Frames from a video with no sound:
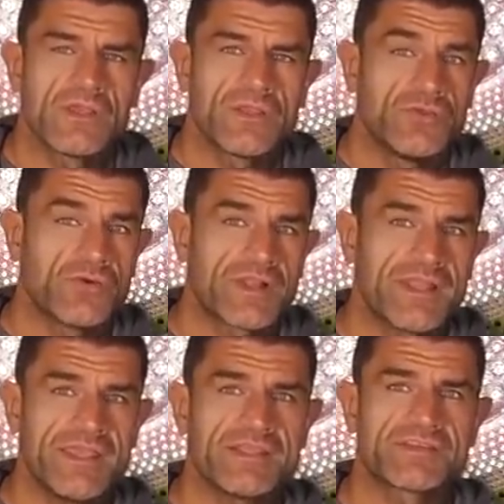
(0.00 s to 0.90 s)
You're going to
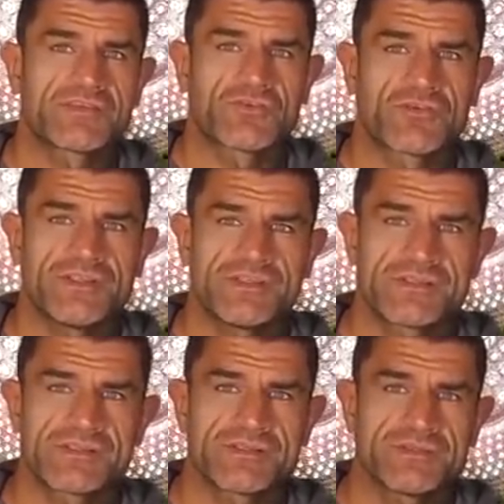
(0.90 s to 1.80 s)
hear
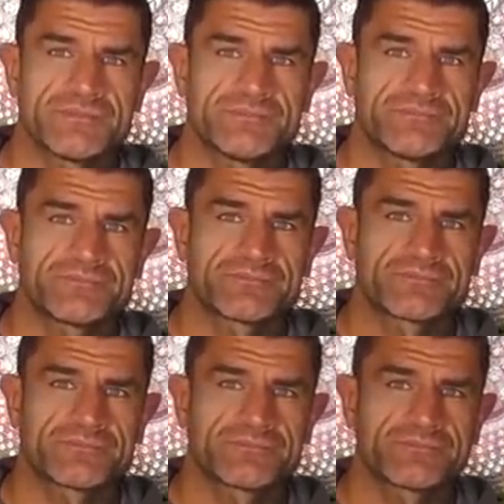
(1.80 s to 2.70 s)
stories
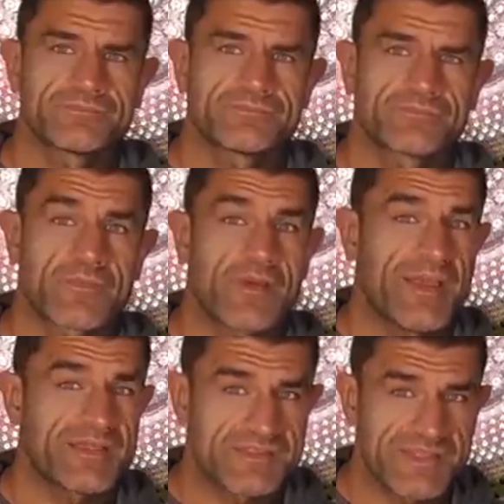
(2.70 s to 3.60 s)

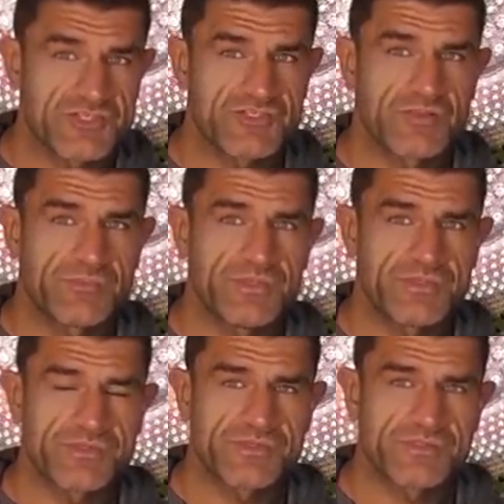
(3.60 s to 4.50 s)
about sexual
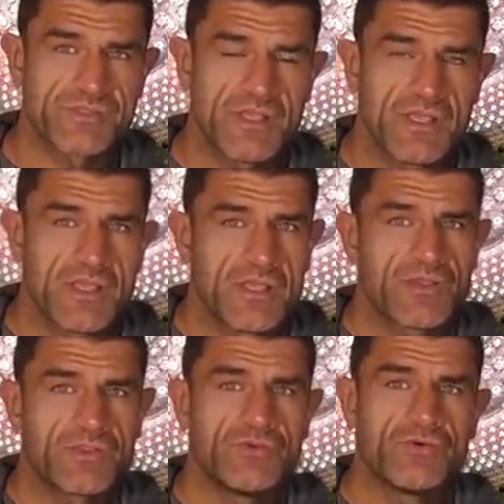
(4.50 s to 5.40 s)
abuse.
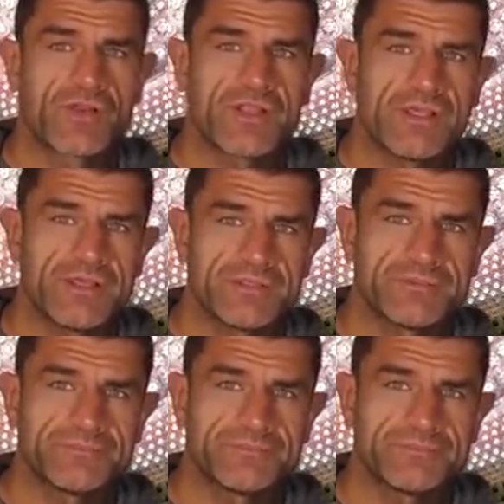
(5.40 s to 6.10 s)
You're going to